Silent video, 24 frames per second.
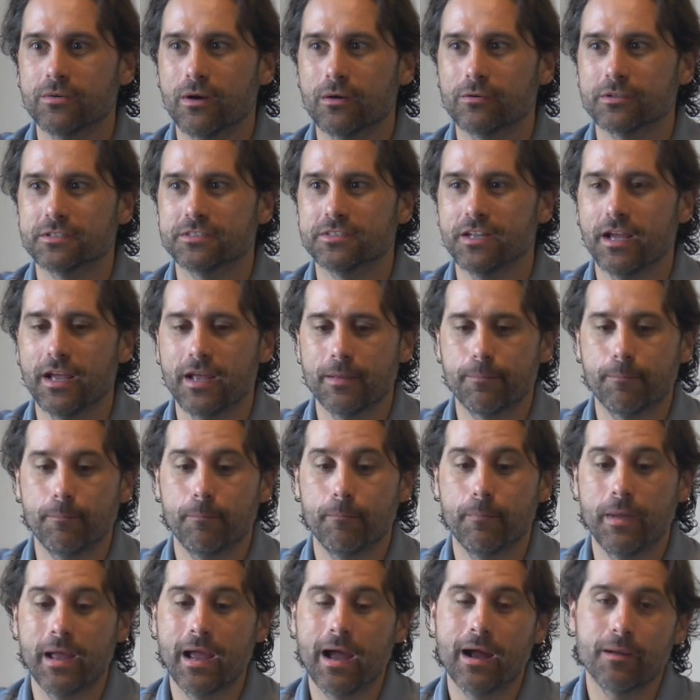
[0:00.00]
I would say,
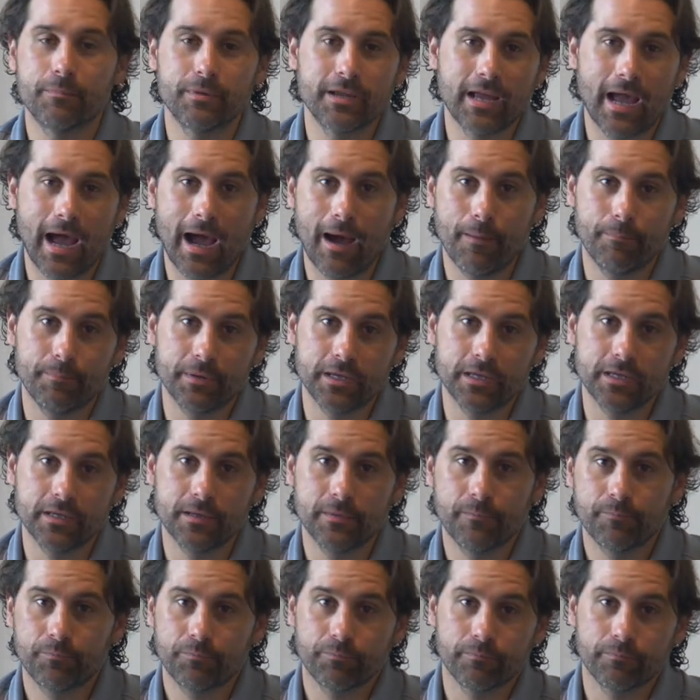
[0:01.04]
may I be happy,